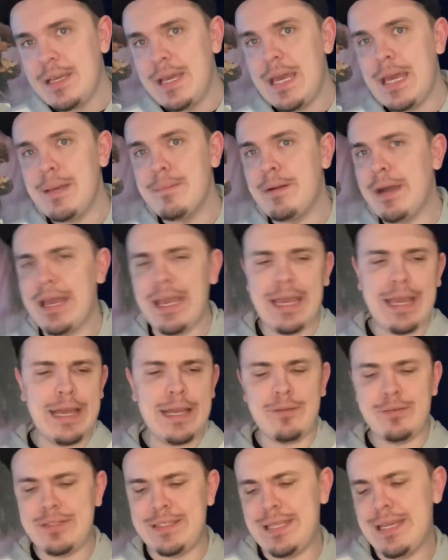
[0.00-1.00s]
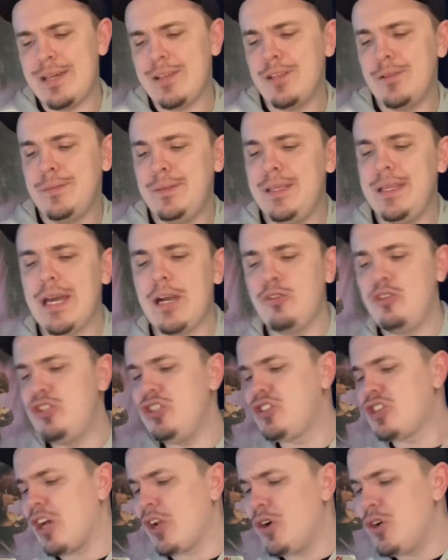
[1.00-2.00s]
And my aunt was telling me how
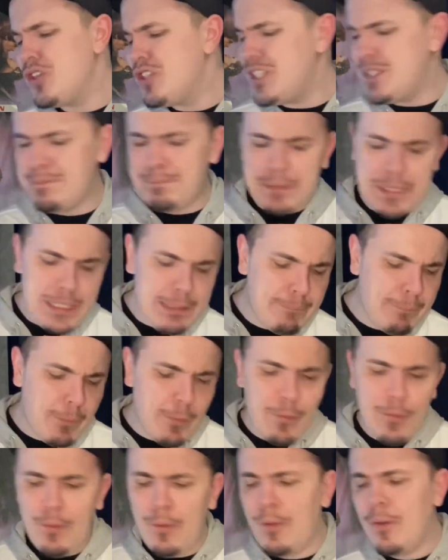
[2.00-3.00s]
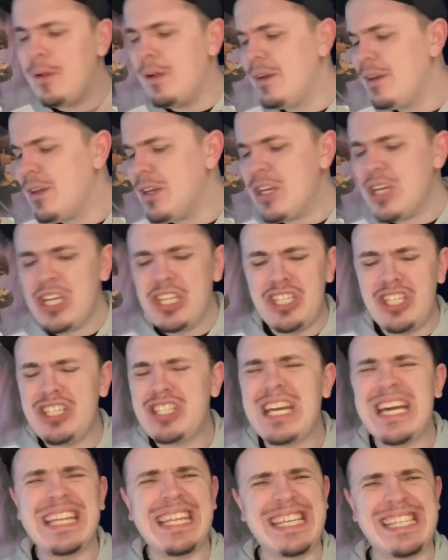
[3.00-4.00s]
she's got all these people. She's
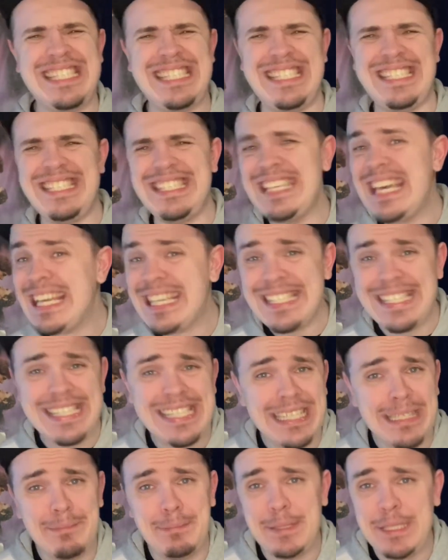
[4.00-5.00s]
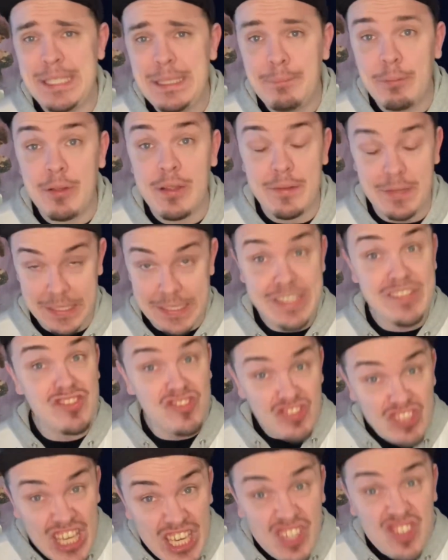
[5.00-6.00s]
got like 60 people, like
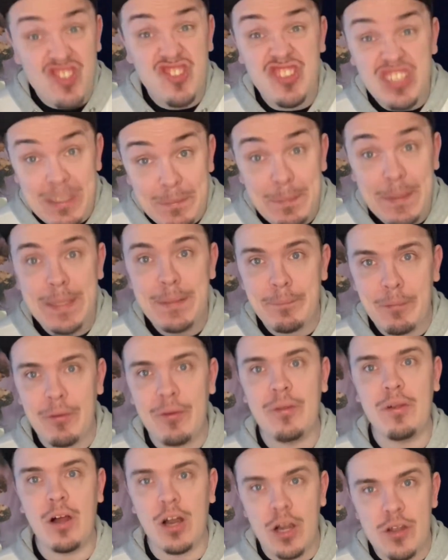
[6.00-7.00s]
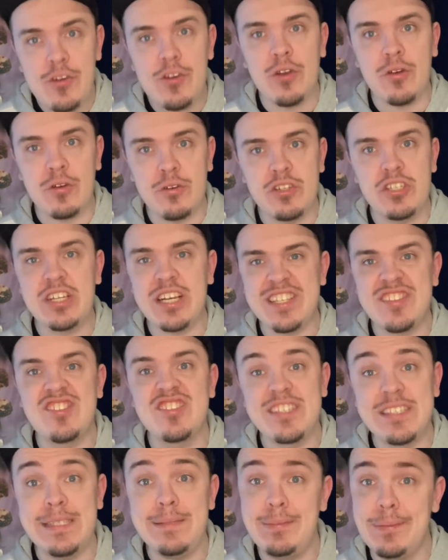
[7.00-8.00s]
60 people under her. She got
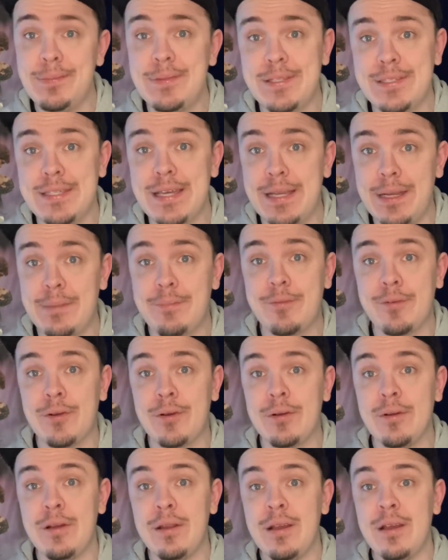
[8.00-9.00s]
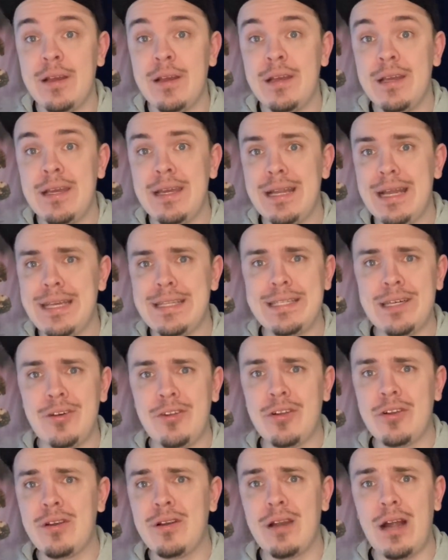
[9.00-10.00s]
60 people to sign up for her. And I tell
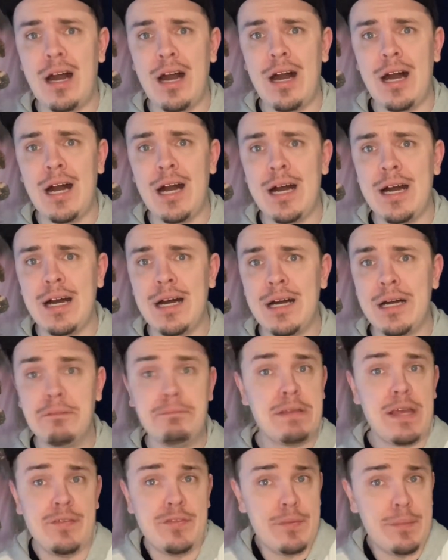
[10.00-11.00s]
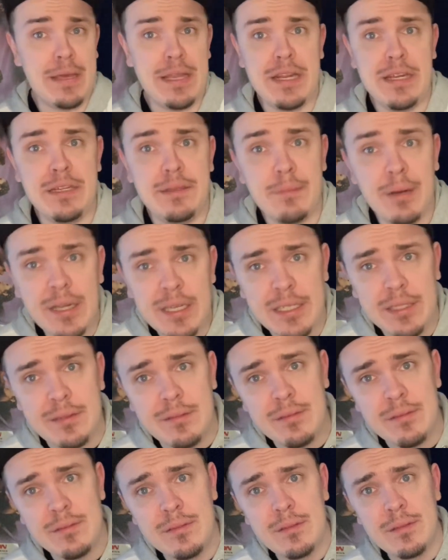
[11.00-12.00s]
her, have you made any money?
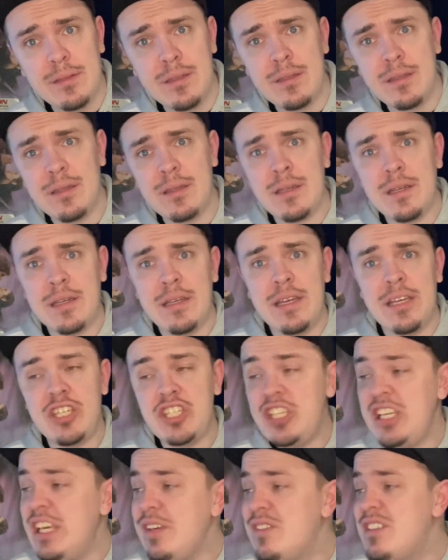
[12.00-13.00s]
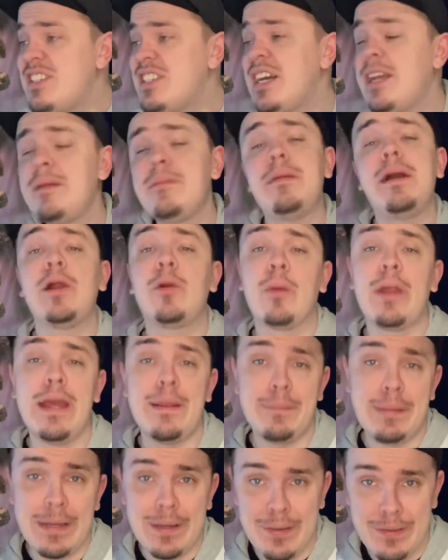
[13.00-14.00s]
She even signed up my
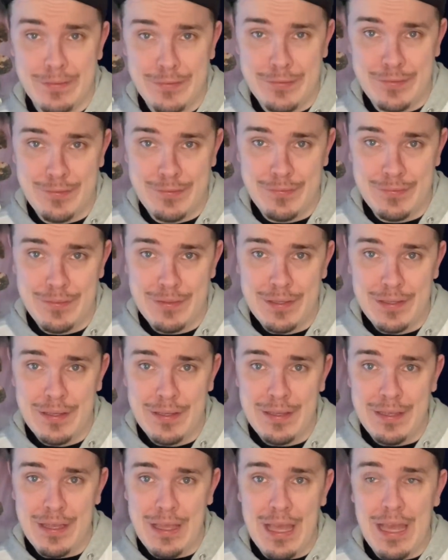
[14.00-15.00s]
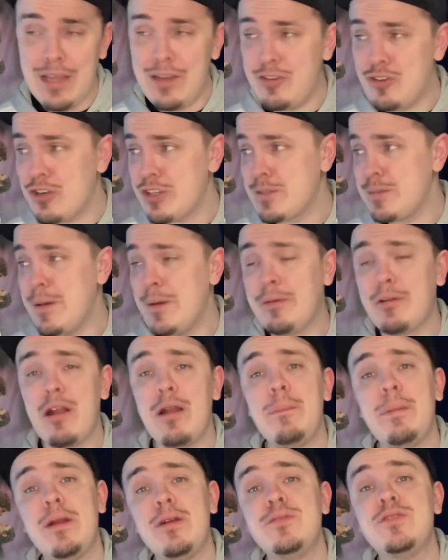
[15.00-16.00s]
grandparents. And trust me, our
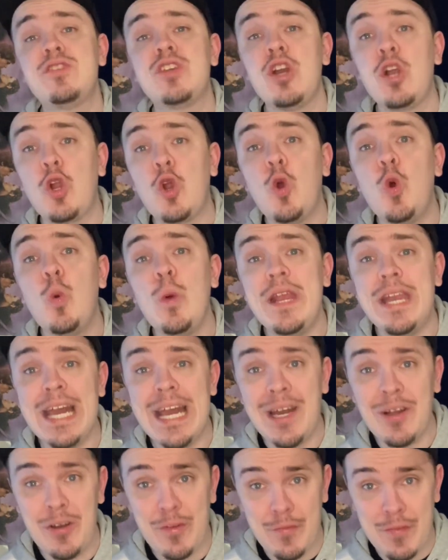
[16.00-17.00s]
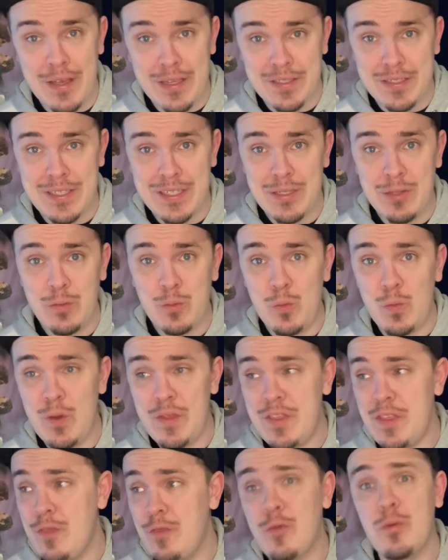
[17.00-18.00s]
grandparents quit out of it
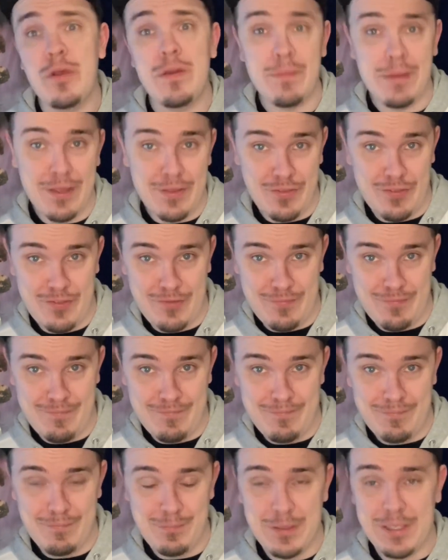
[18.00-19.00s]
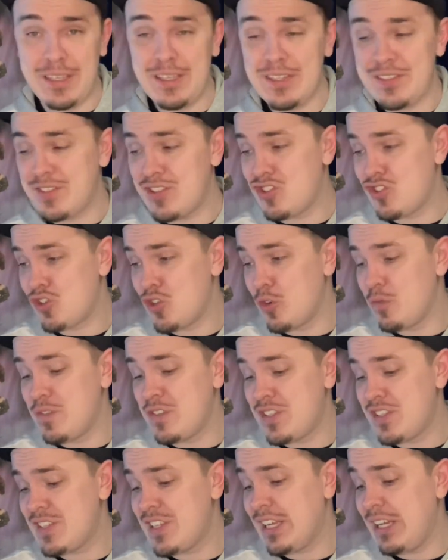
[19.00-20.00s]
within 3 months. Because the
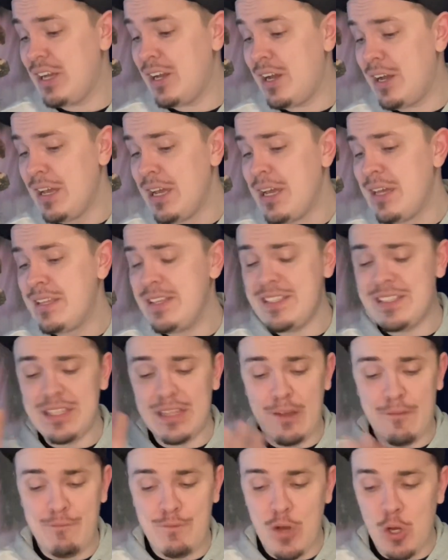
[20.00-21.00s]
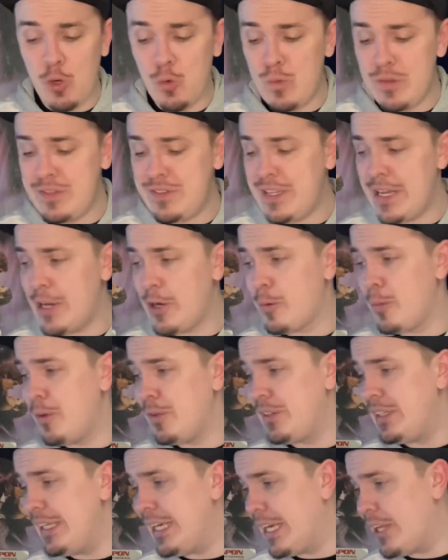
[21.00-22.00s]
services they got, they said the phone was terrible.
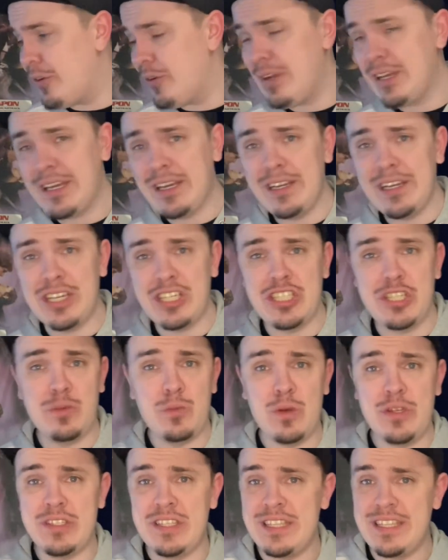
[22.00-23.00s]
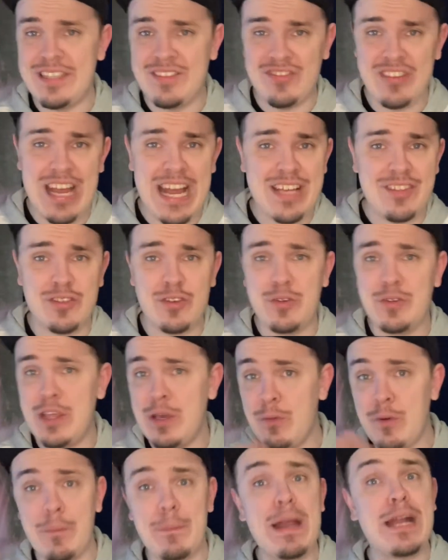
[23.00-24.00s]
The internet connection was a disaster. They
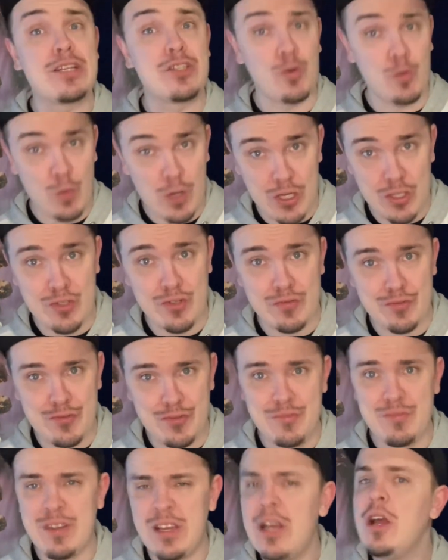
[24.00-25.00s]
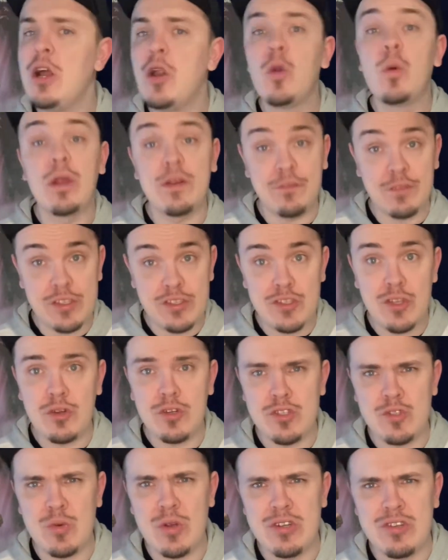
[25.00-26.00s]
went back to Rogers. Rightfully so,
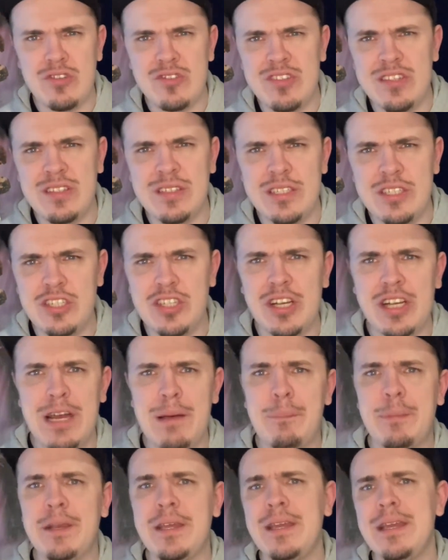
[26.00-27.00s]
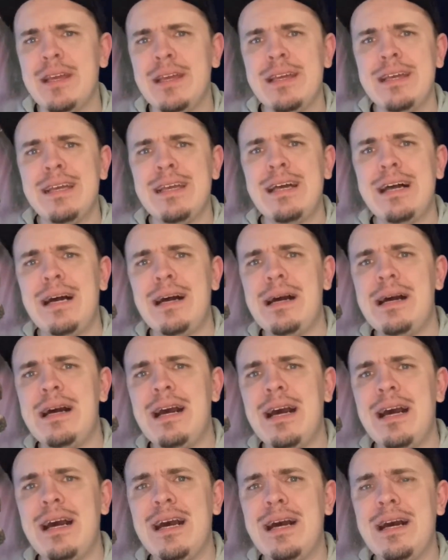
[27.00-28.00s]
because Rogers is a legit company.
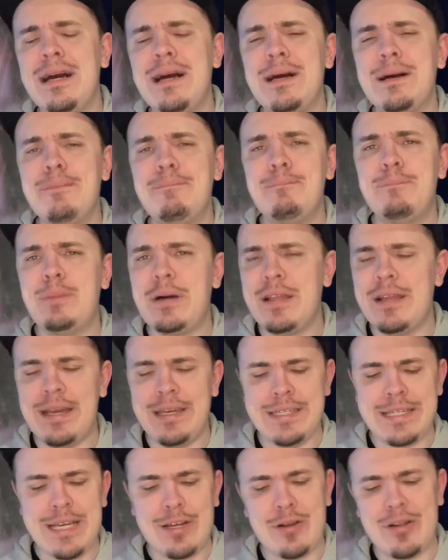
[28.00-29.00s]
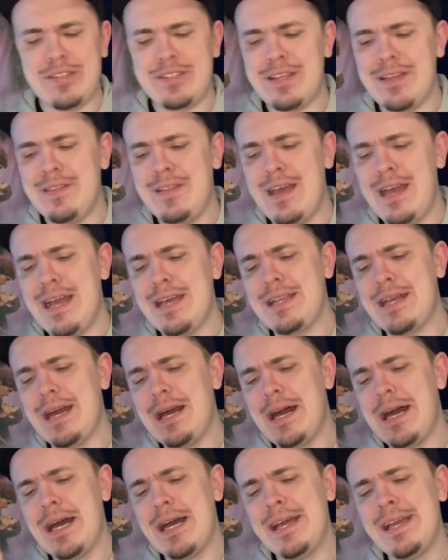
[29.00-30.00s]
But I digress on that.
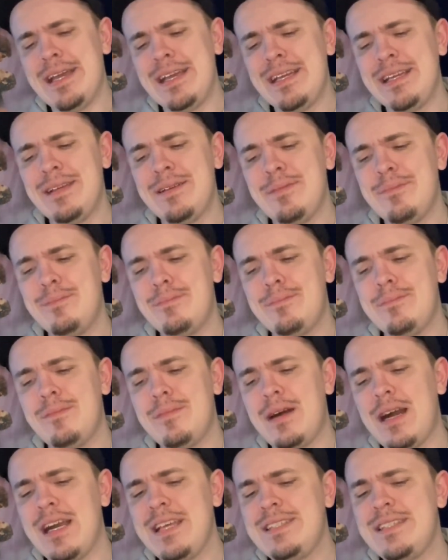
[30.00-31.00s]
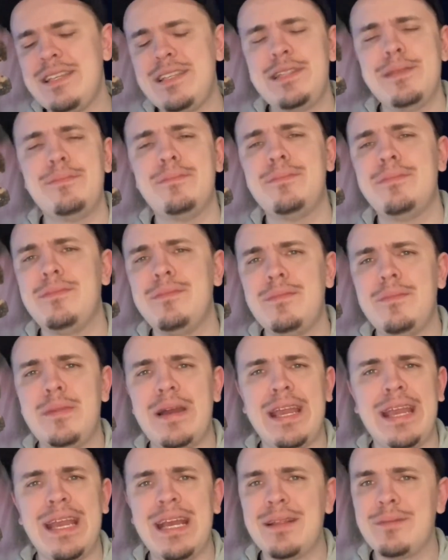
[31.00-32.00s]
I said to my
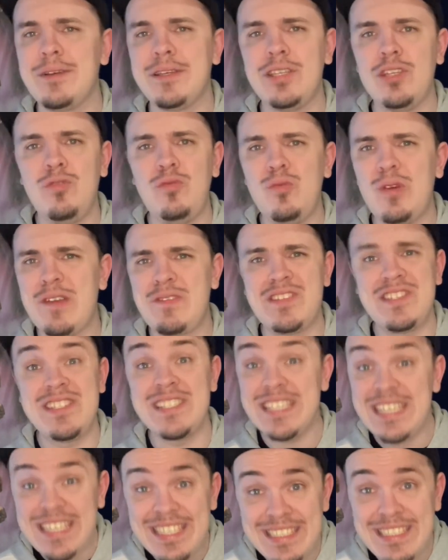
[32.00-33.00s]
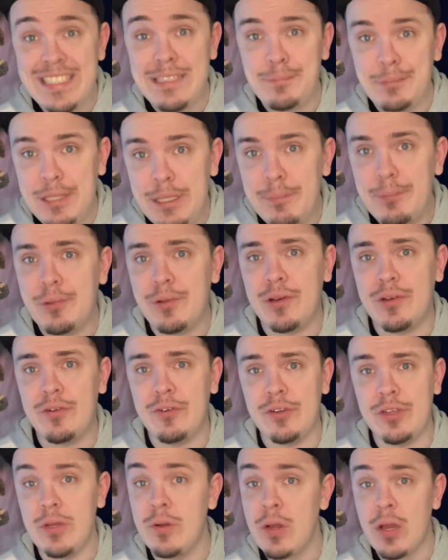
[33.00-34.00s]
aunt, like, you have 60 people under
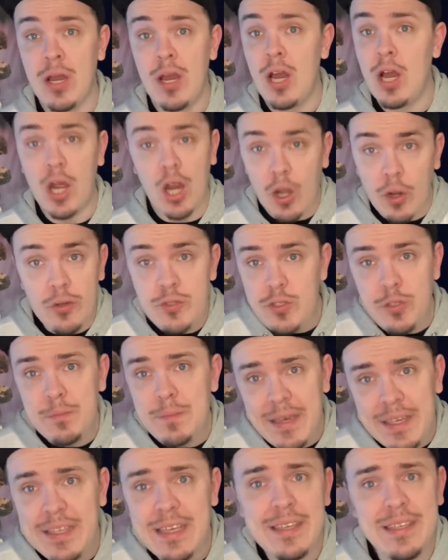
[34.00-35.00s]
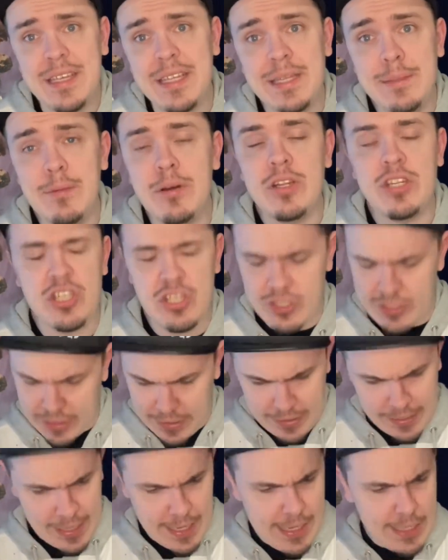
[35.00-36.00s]
you. Are you making any money? She's like,
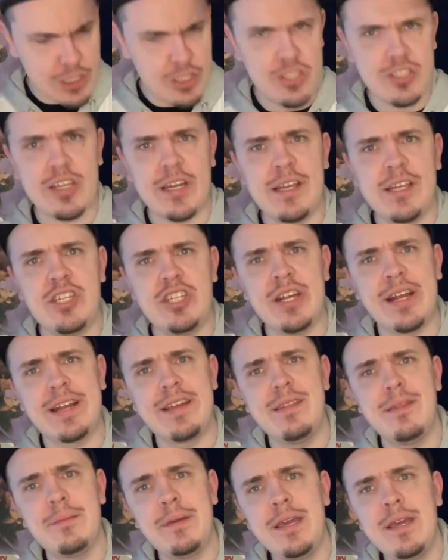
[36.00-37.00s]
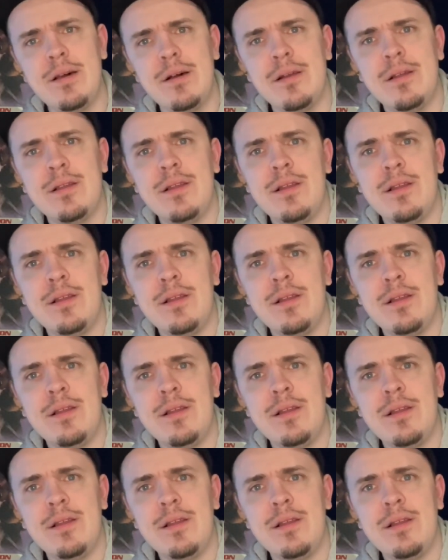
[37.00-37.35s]
yeah, I just got a check in the mail.